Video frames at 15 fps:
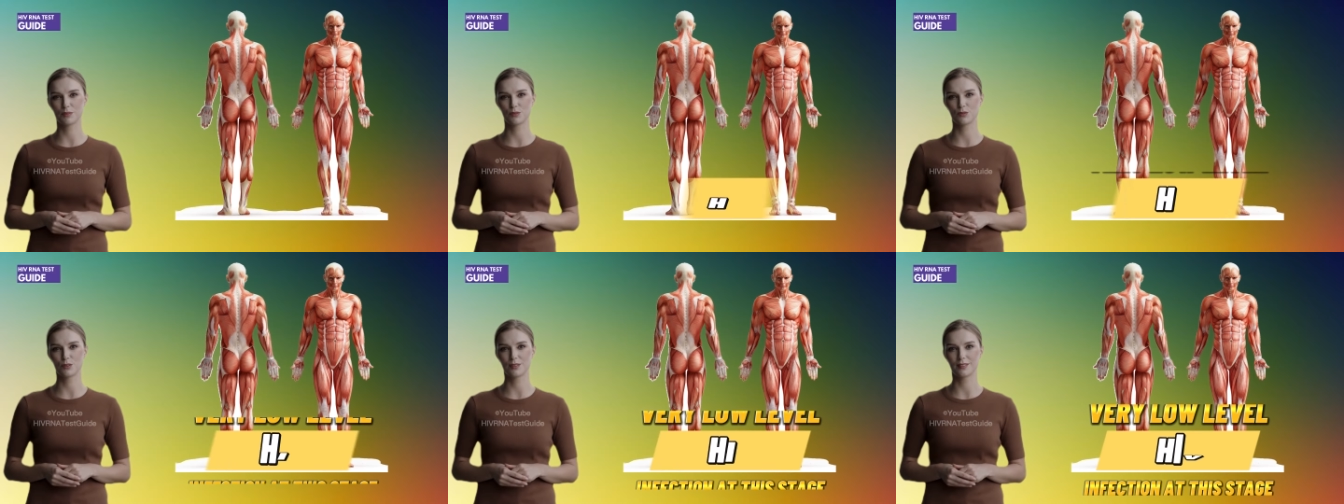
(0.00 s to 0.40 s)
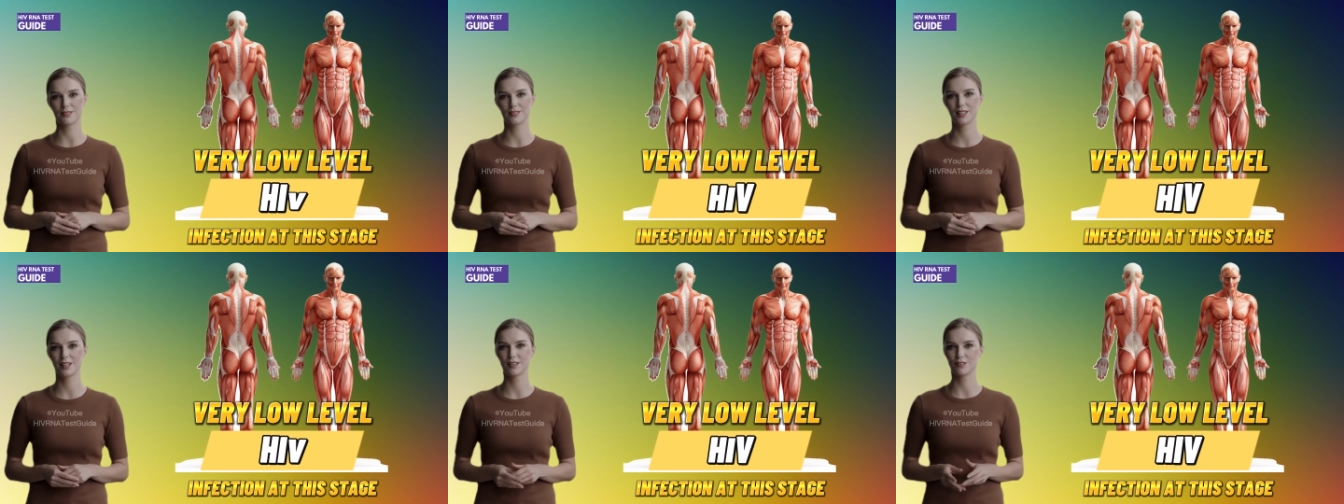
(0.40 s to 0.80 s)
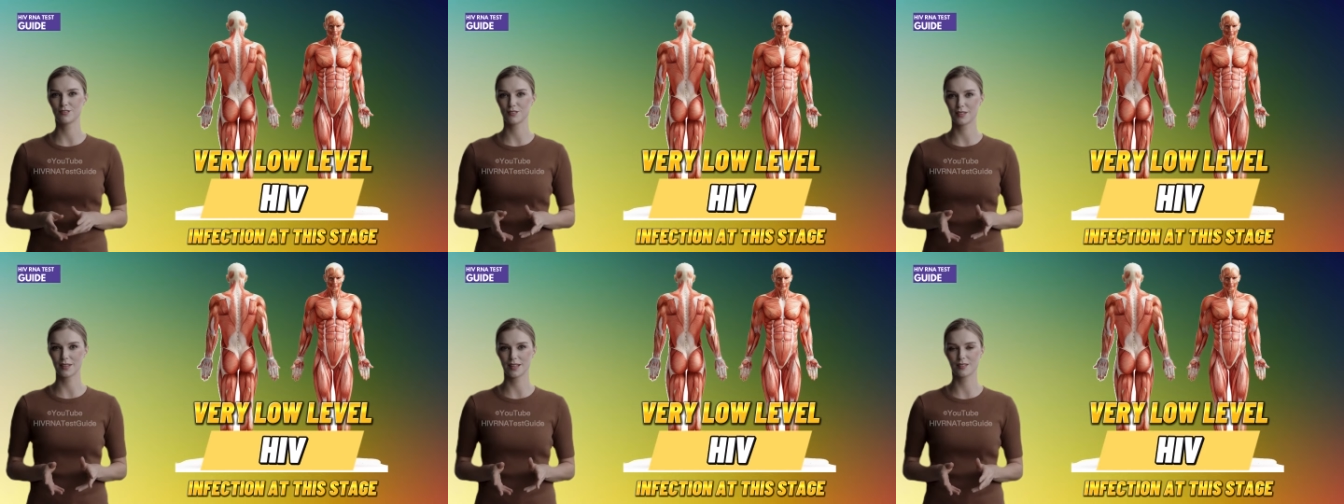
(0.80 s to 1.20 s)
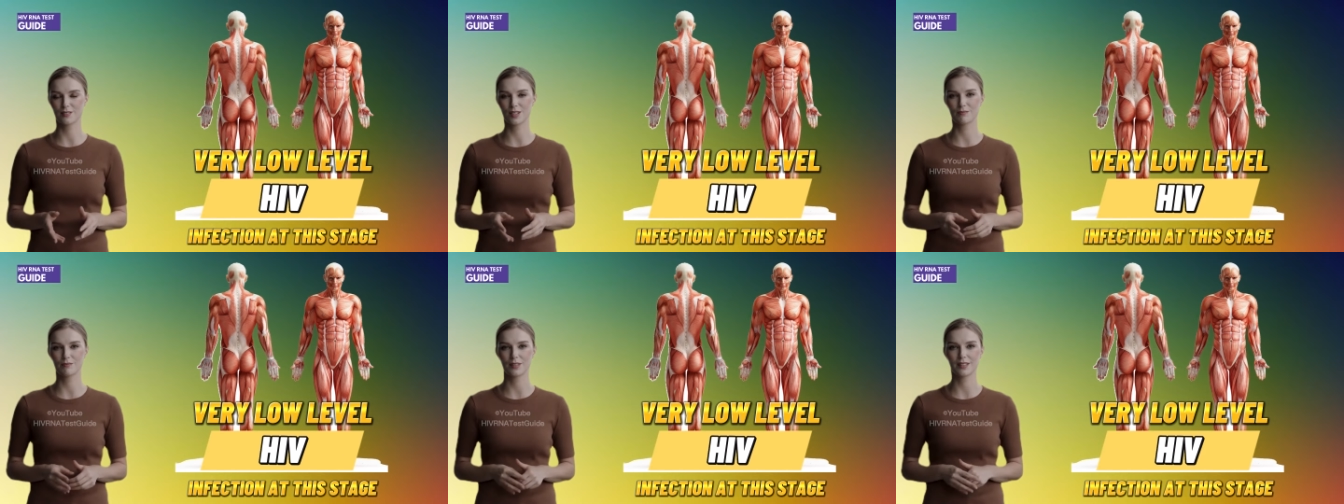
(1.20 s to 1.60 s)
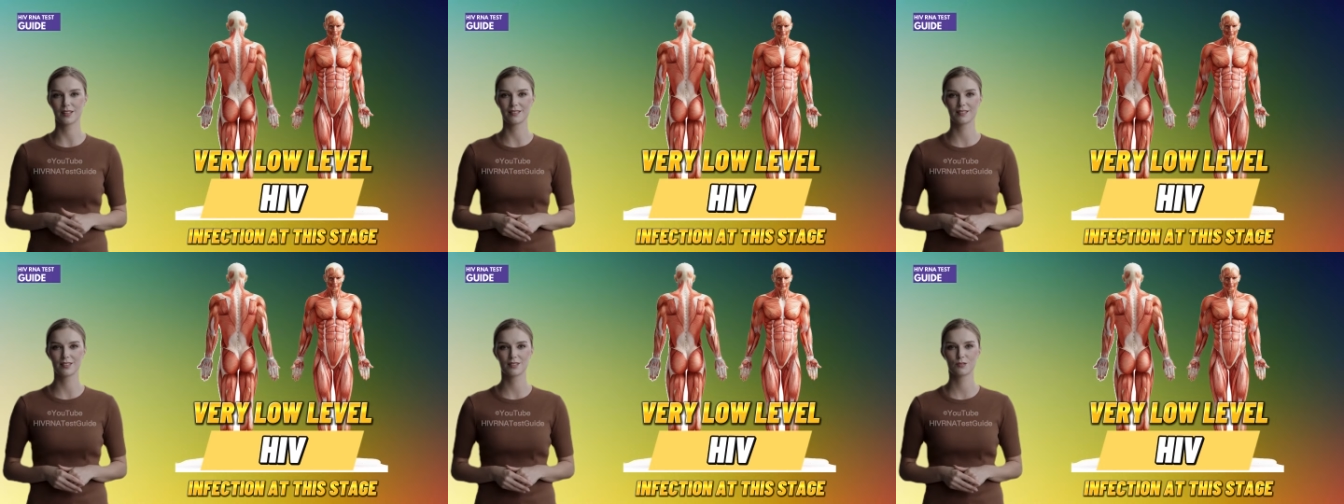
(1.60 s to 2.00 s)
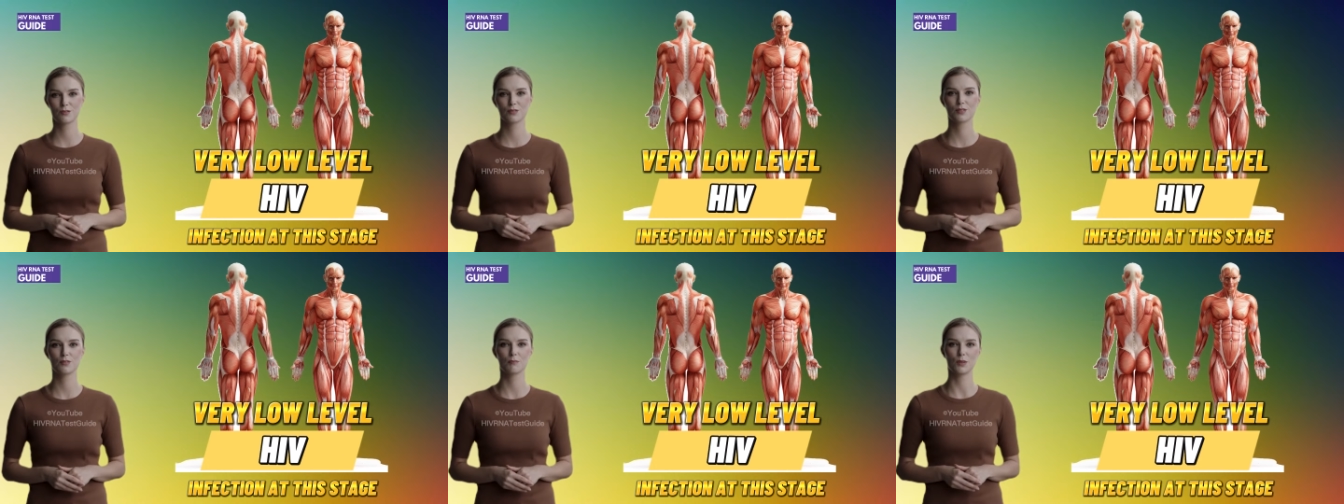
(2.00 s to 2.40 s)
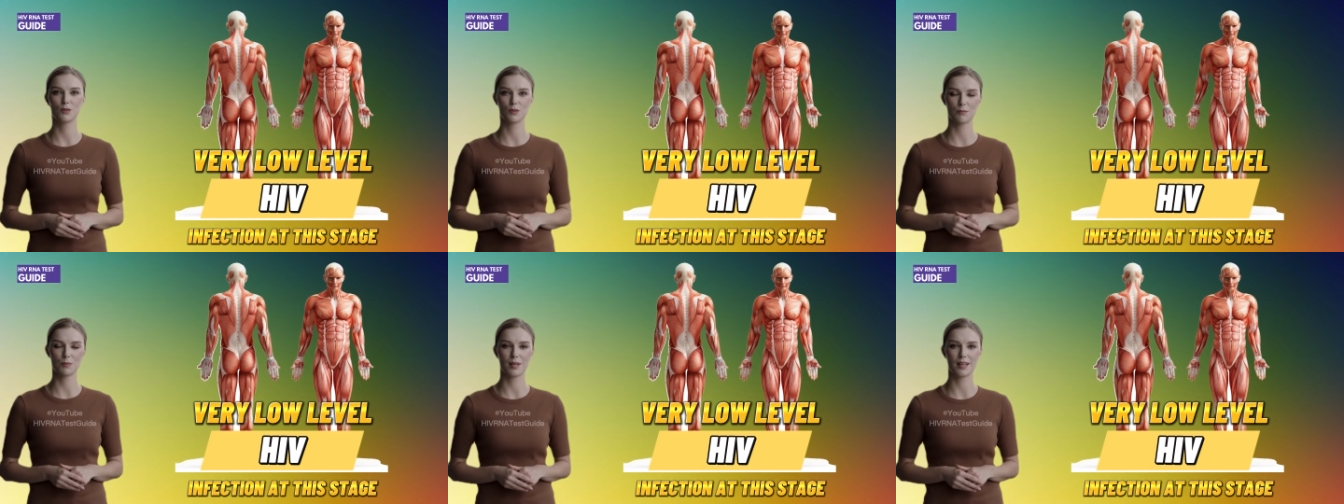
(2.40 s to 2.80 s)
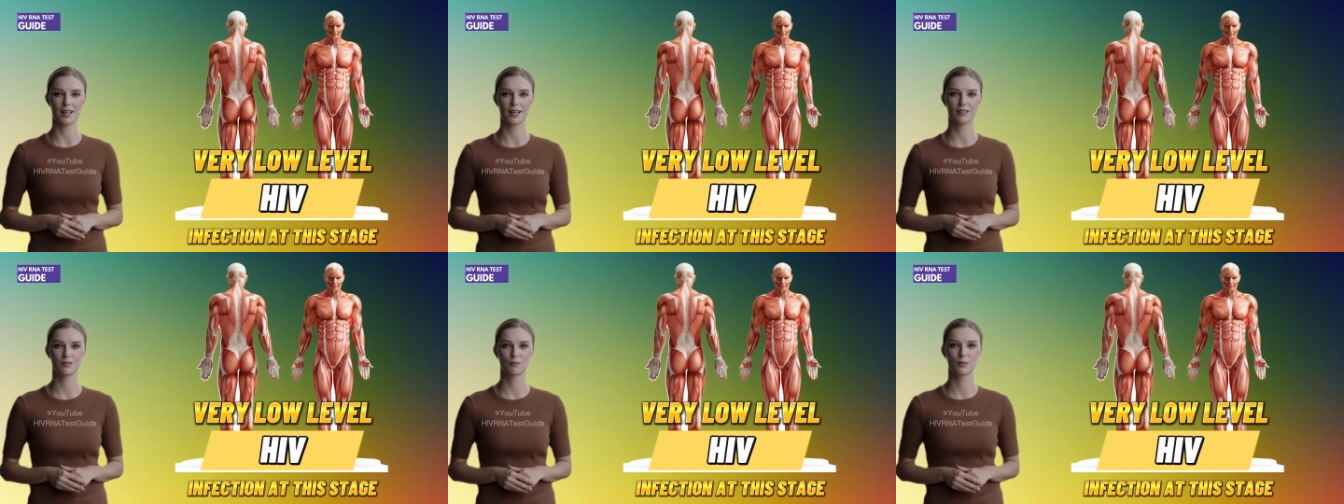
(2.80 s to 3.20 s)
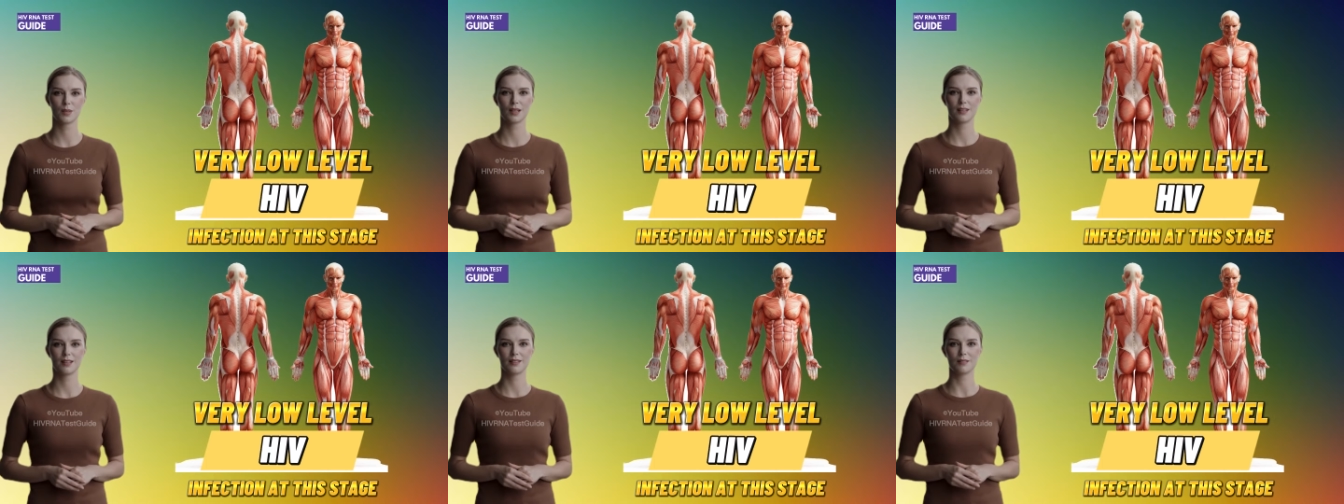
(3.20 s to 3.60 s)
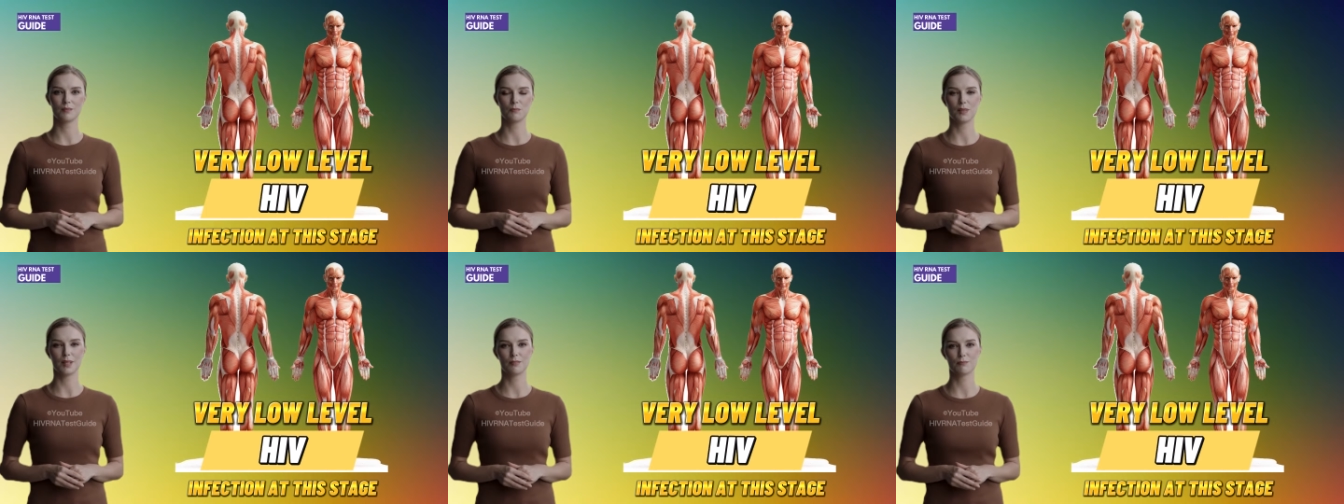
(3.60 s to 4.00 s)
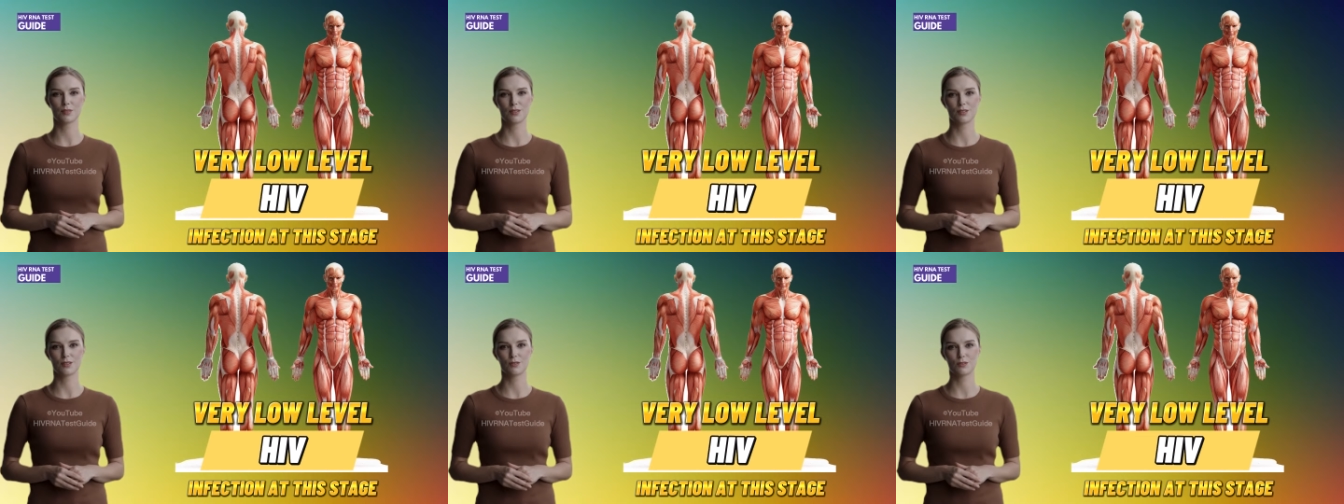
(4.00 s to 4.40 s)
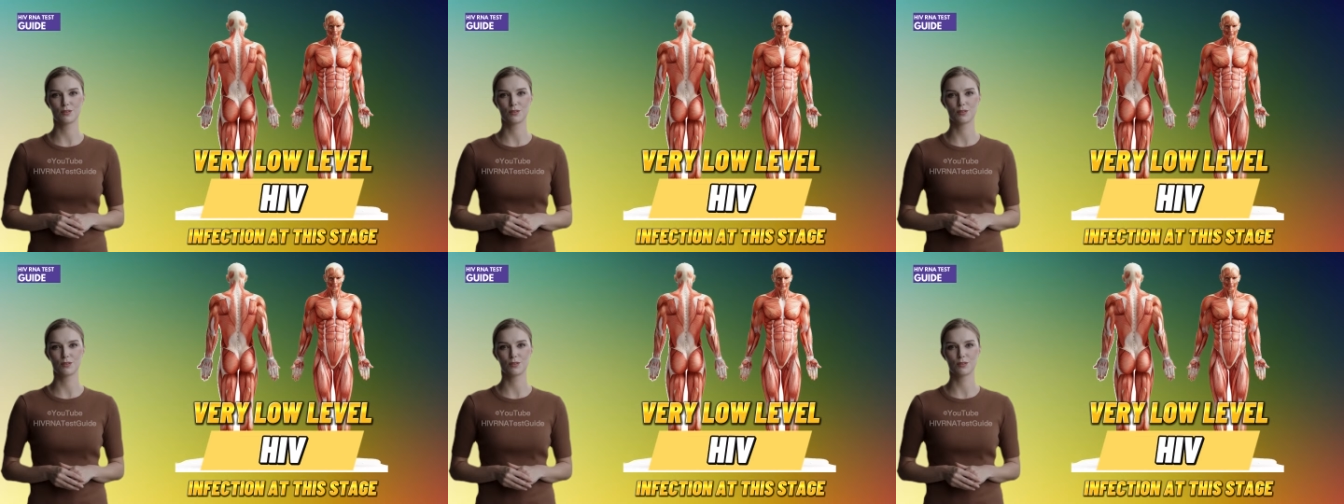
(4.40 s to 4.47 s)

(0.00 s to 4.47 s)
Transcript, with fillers: During this stage, HIV continues to multiply in the body but at very low